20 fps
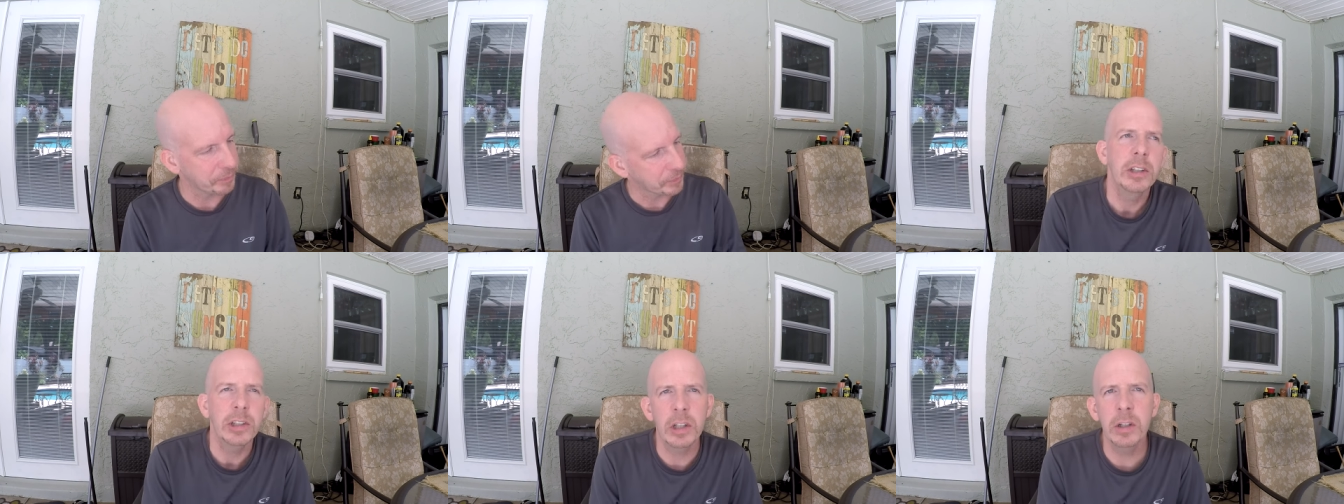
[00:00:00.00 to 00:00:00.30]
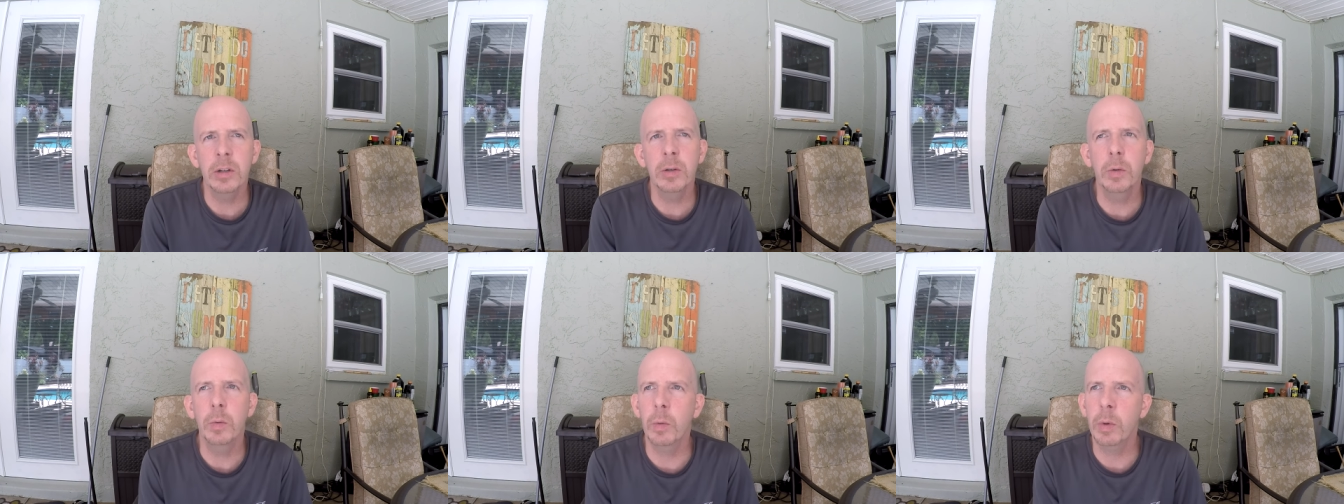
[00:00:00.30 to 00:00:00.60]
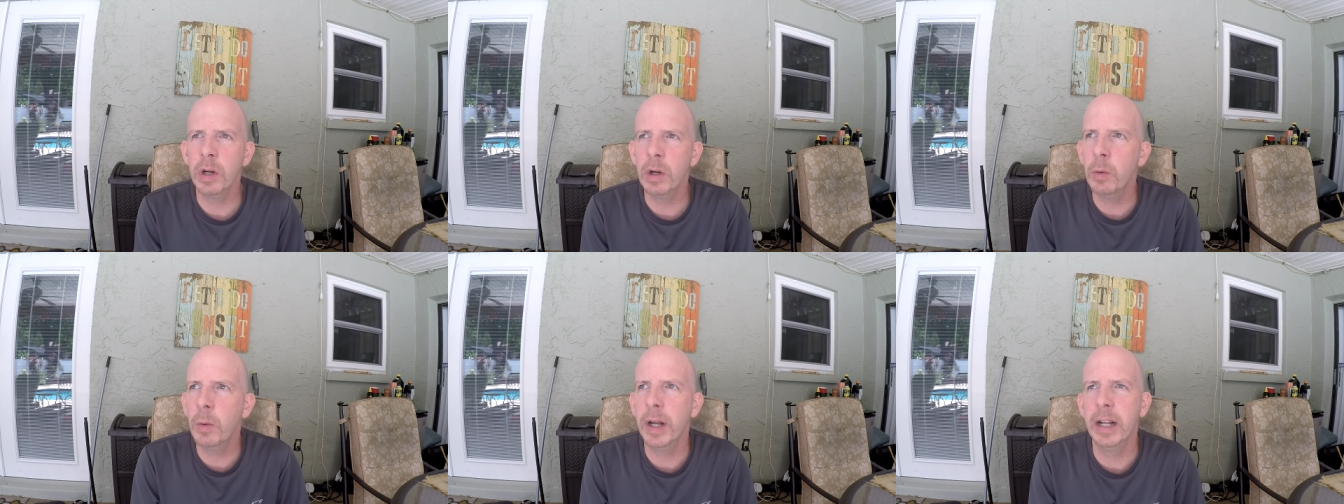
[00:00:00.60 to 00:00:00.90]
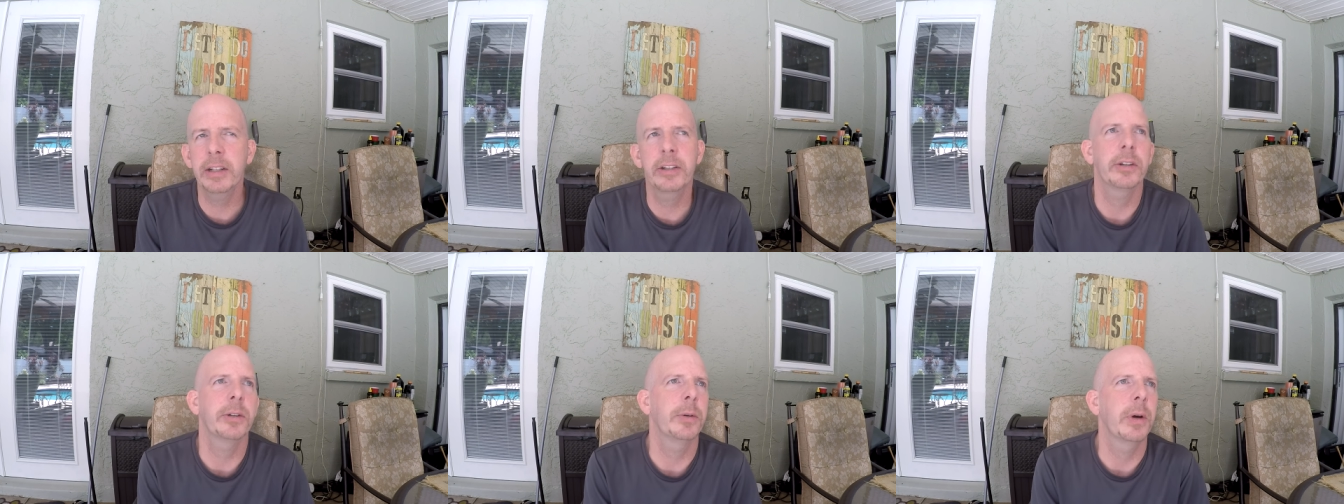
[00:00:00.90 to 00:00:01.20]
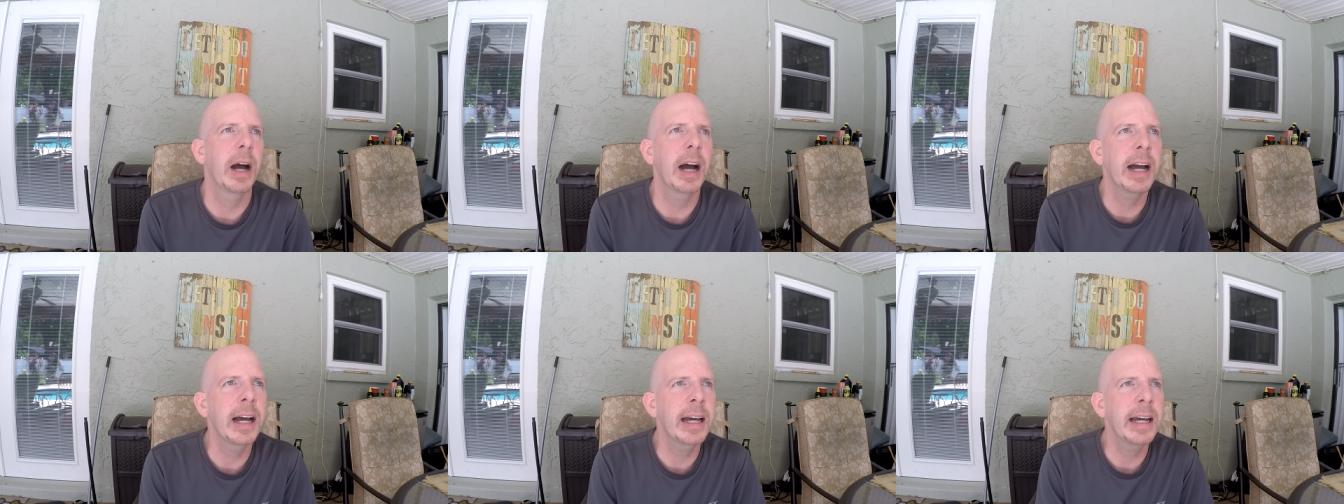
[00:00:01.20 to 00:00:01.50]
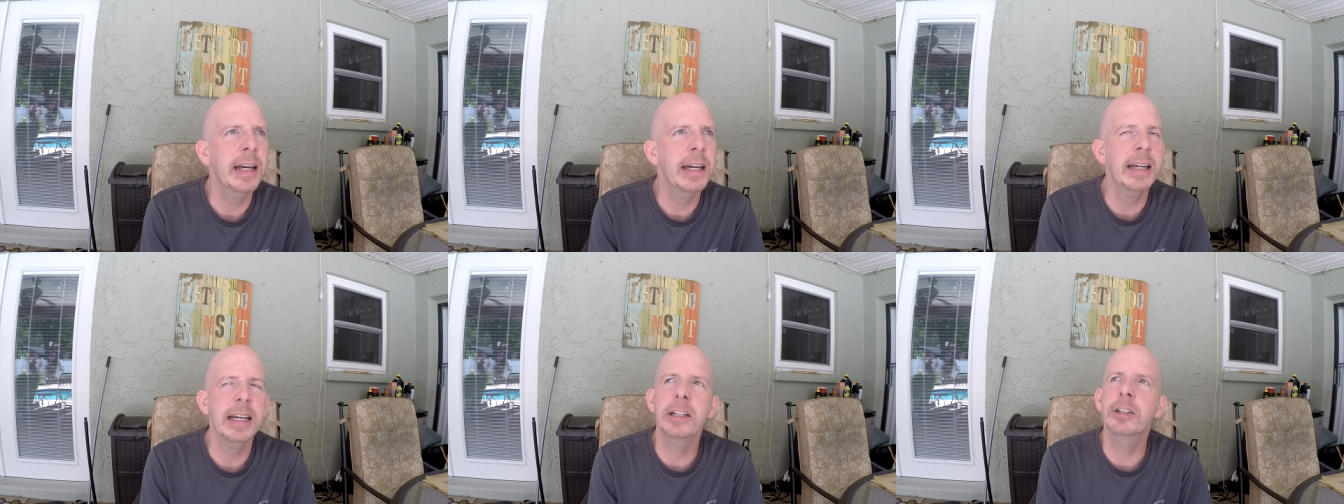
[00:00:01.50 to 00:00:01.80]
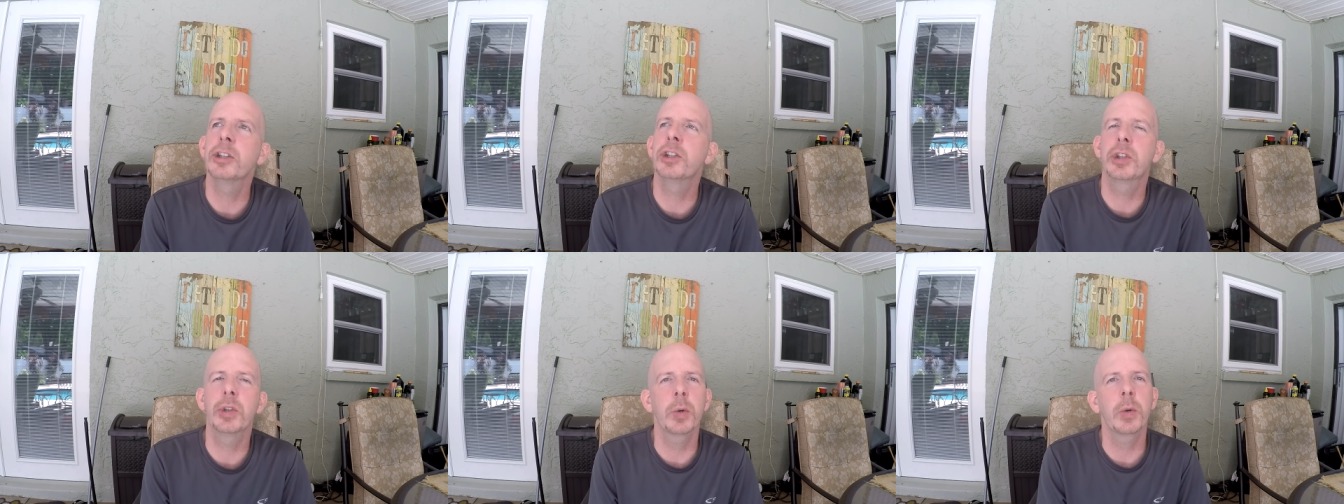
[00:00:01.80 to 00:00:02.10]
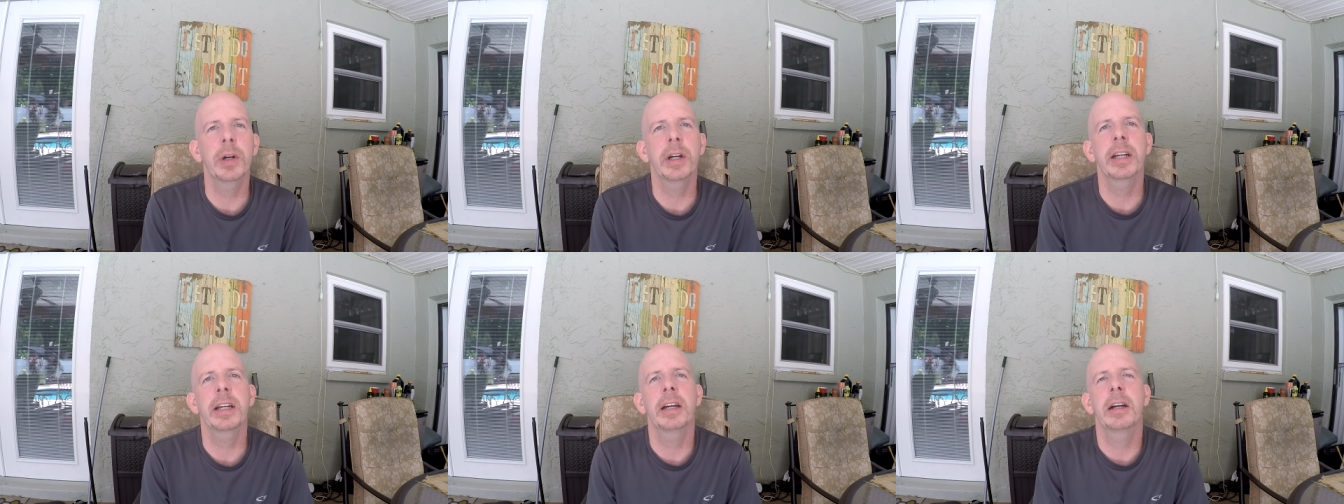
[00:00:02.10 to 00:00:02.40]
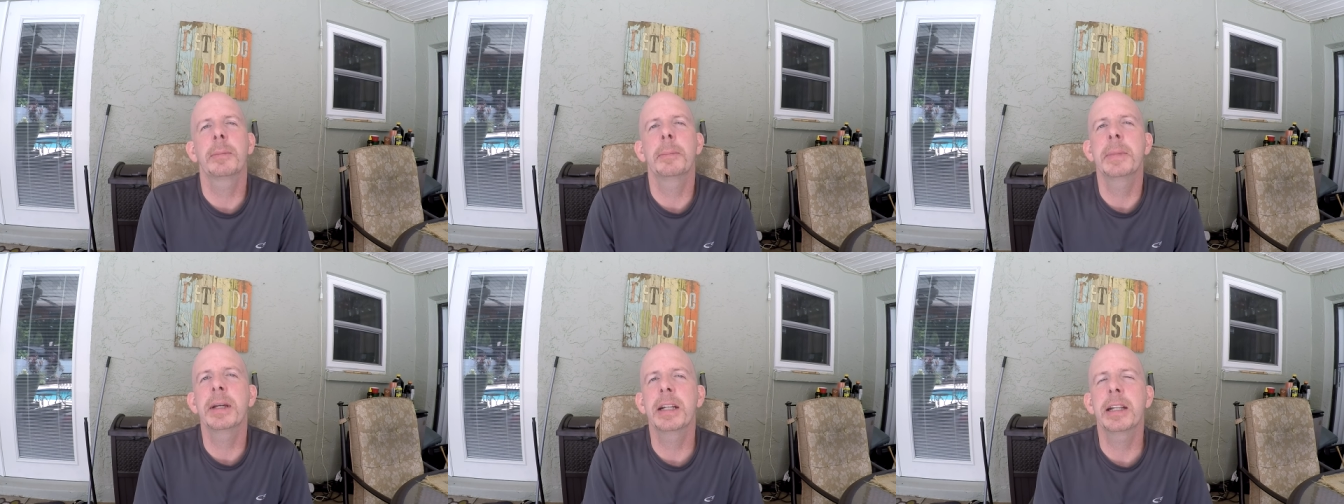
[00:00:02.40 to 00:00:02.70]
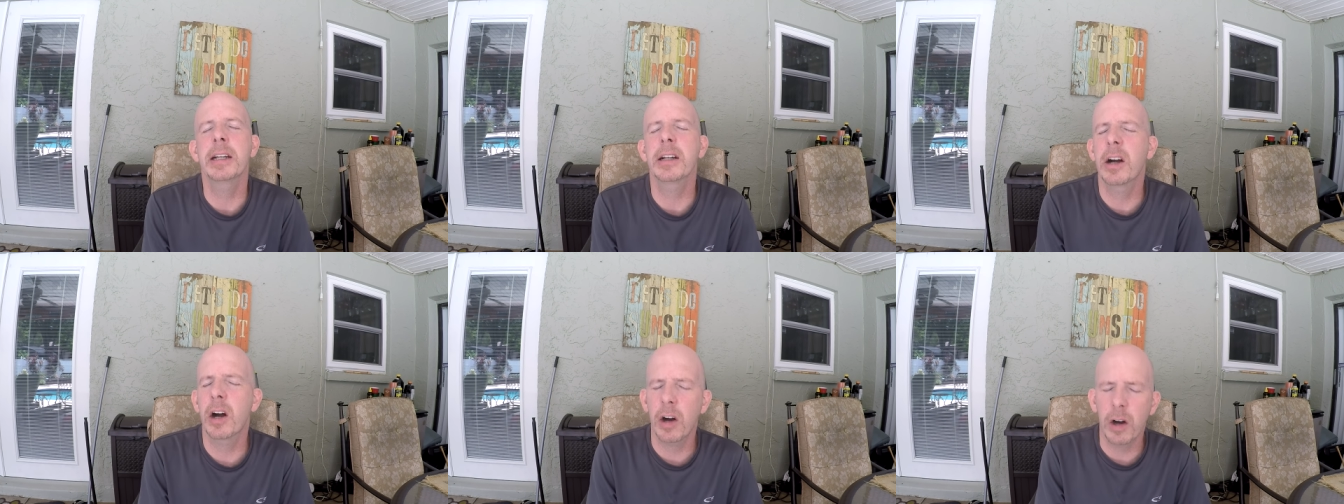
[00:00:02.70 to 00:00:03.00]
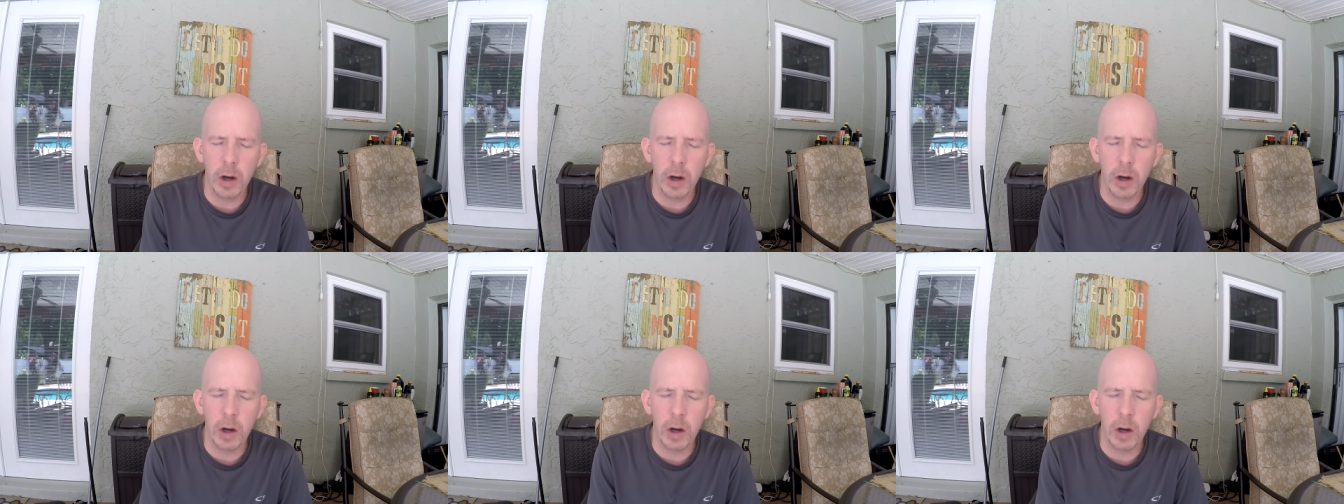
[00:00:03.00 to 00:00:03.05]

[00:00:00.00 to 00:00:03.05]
So what do I do? I enjoy meeting